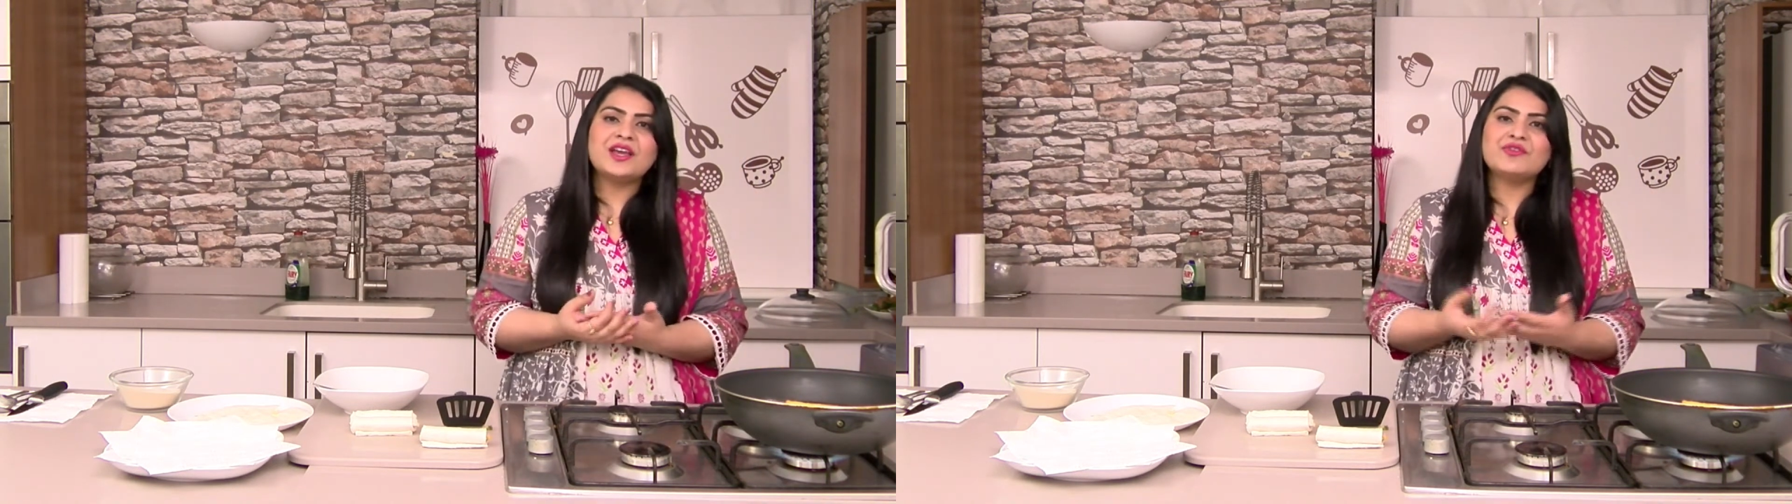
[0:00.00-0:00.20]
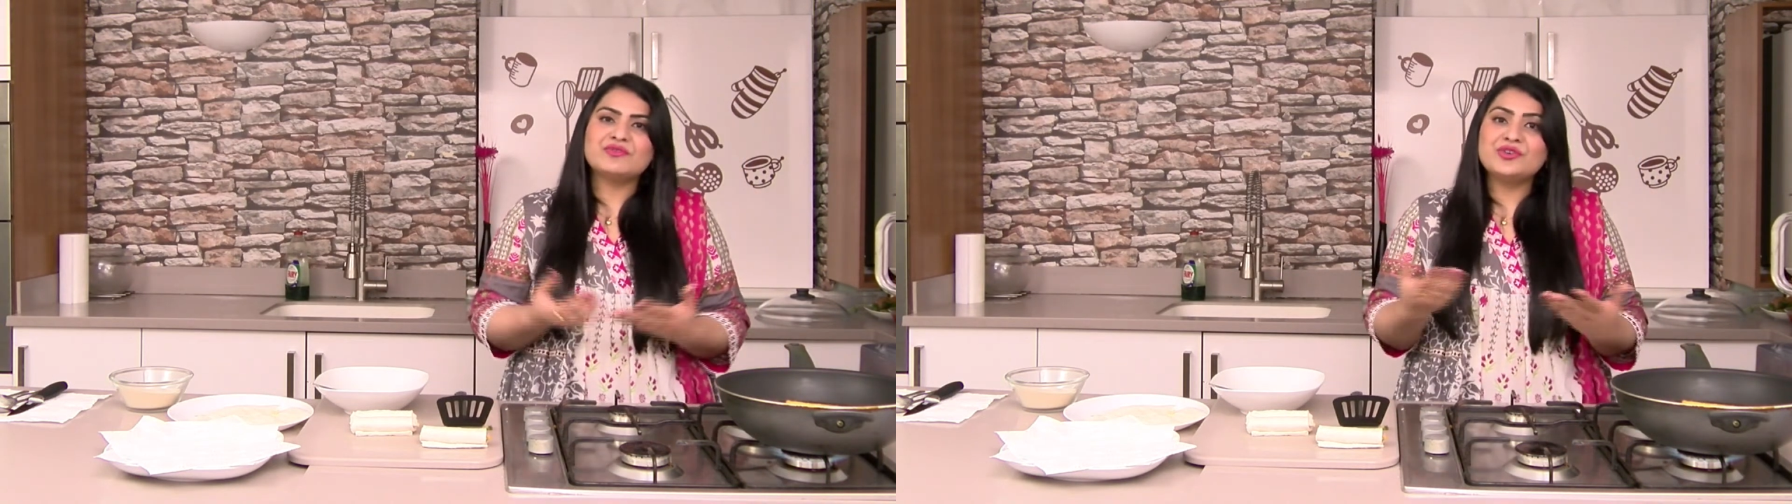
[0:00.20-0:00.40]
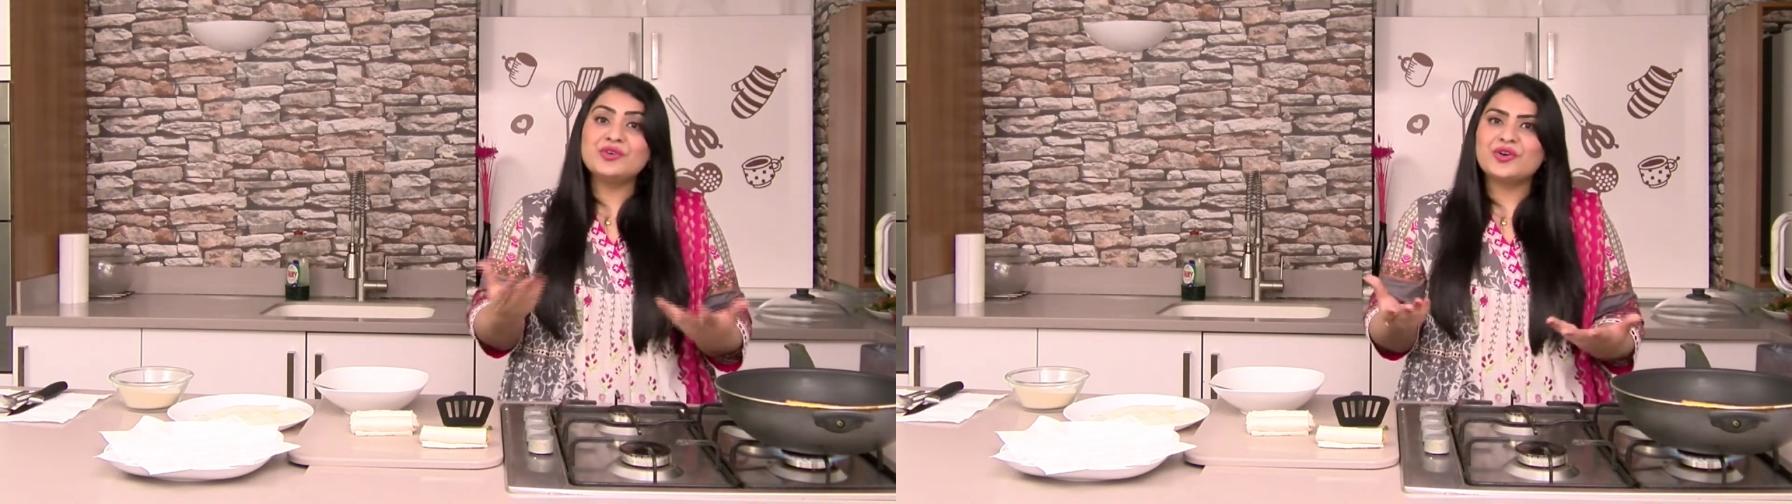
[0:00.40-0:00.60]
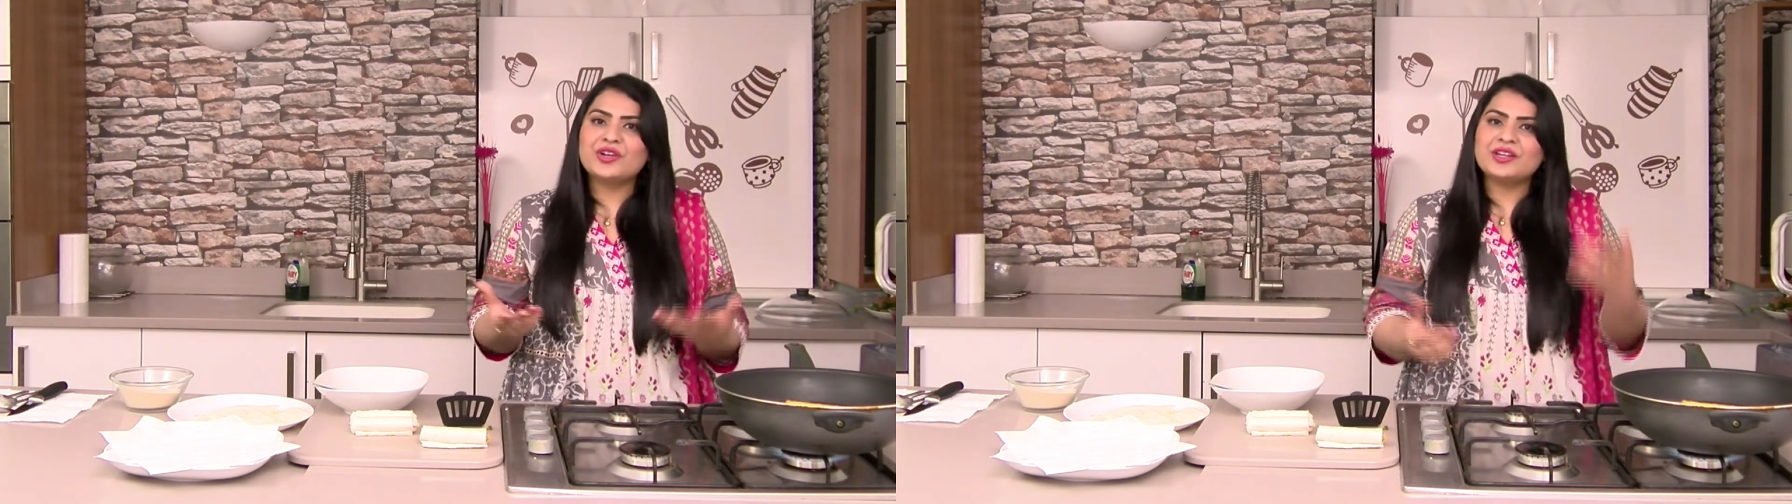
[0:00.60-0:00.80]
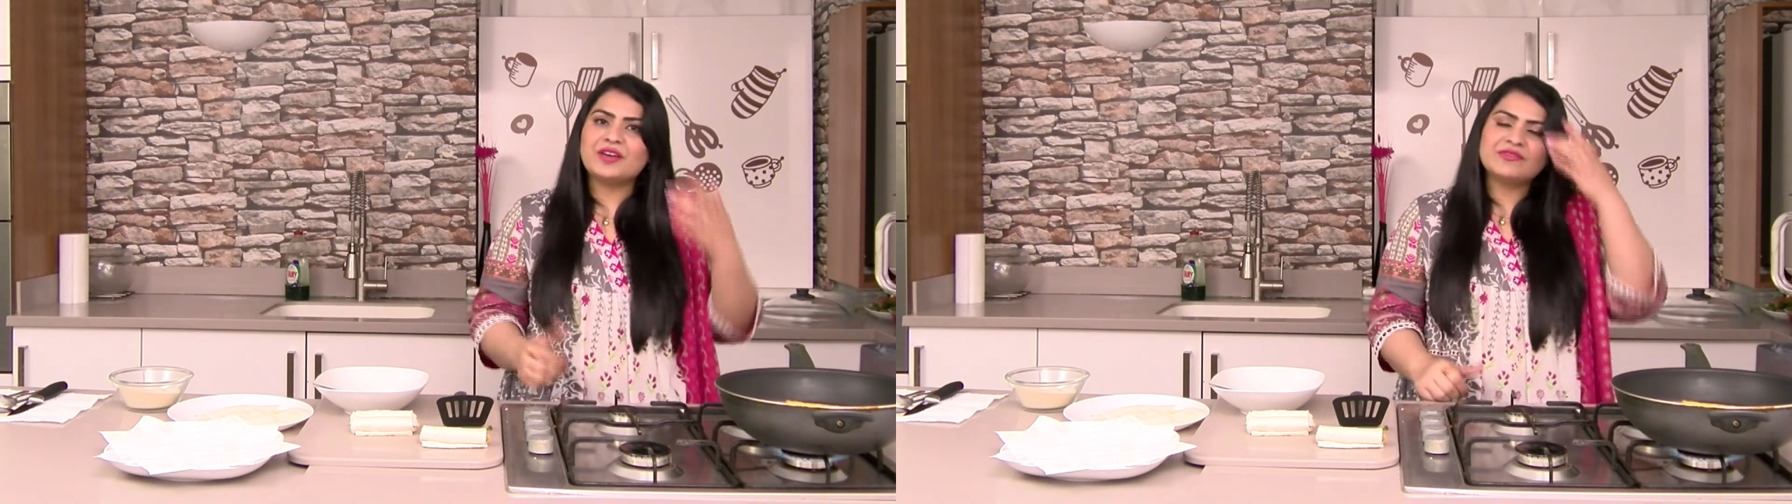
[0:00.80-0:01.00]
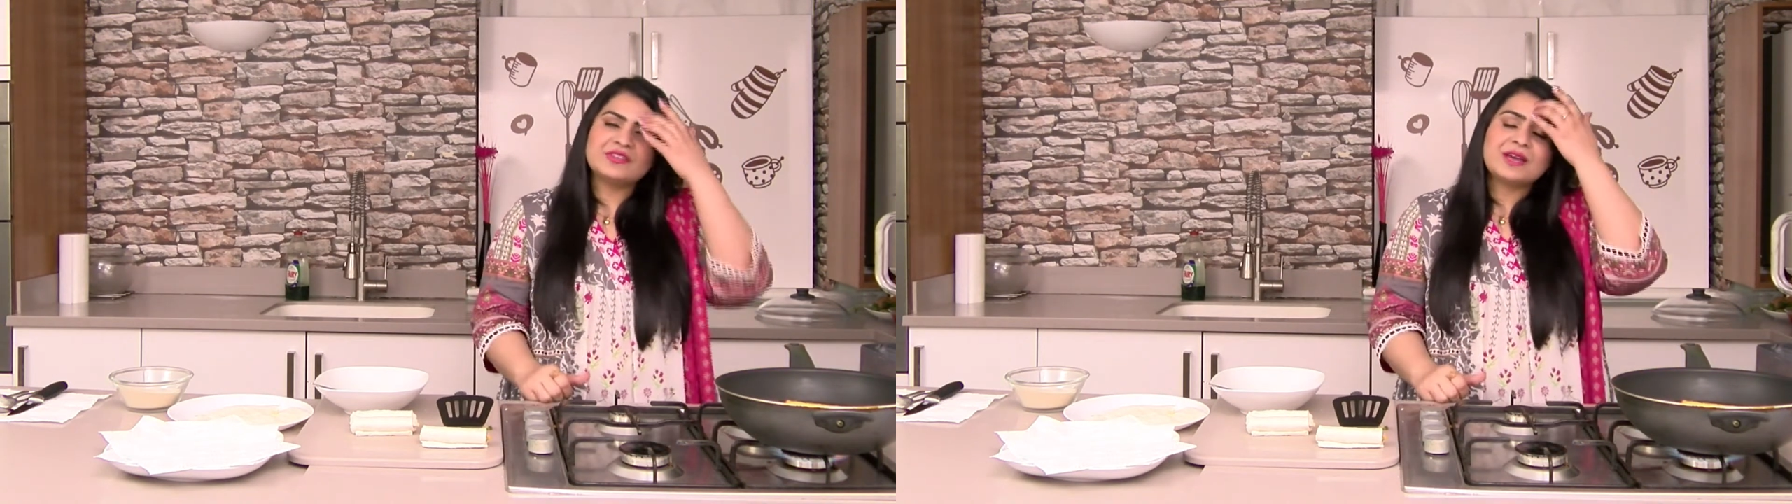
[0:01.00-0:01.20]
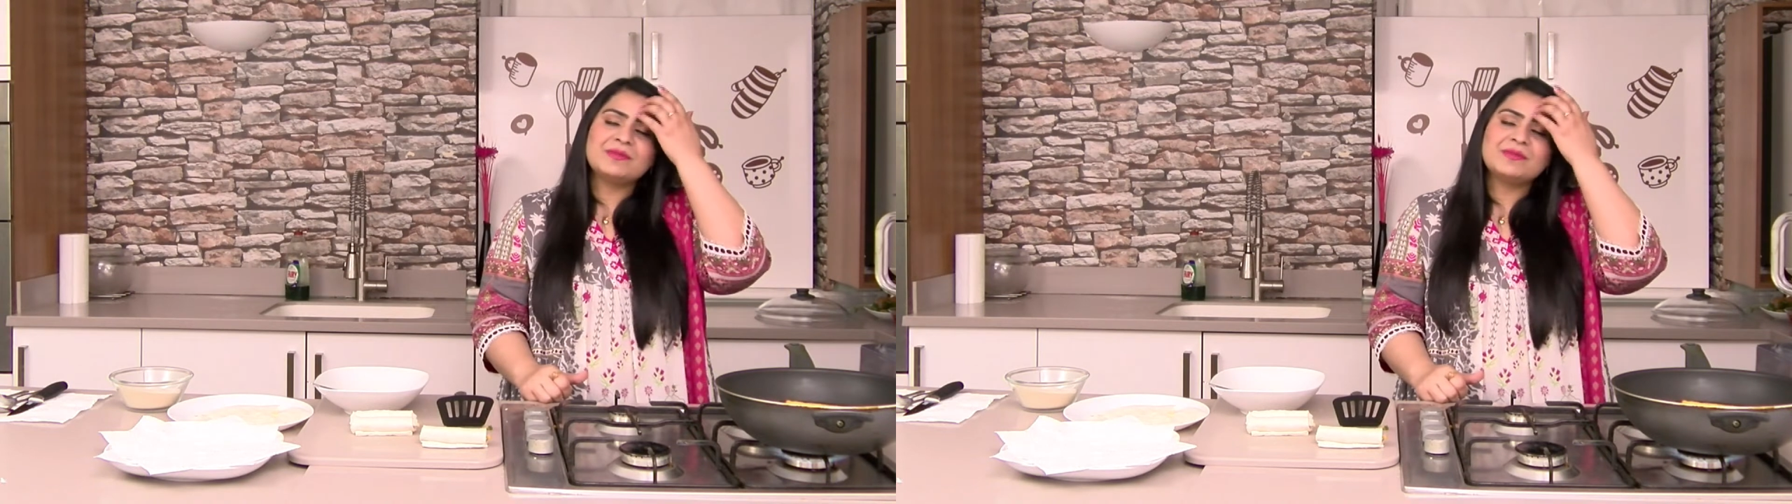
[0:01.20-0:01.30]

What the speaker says: if you got enough time,